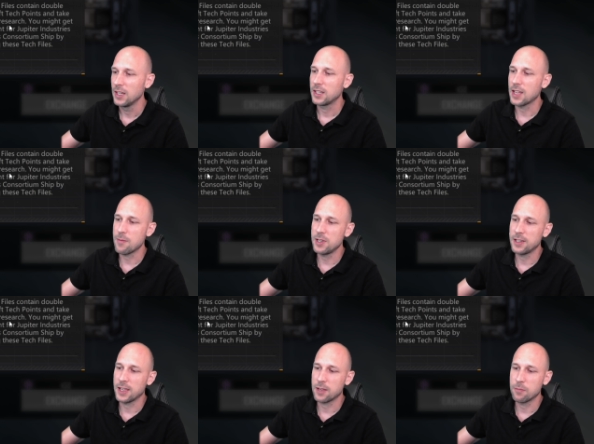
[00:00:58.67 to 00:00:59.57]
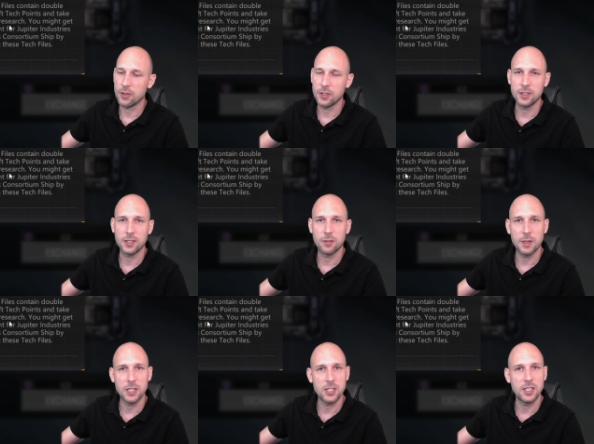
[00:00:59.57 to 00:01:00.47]
Double tech points,
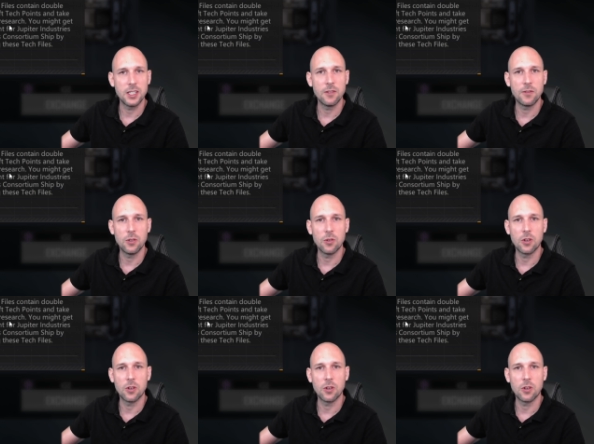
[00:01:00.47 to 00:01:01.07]
especially if you're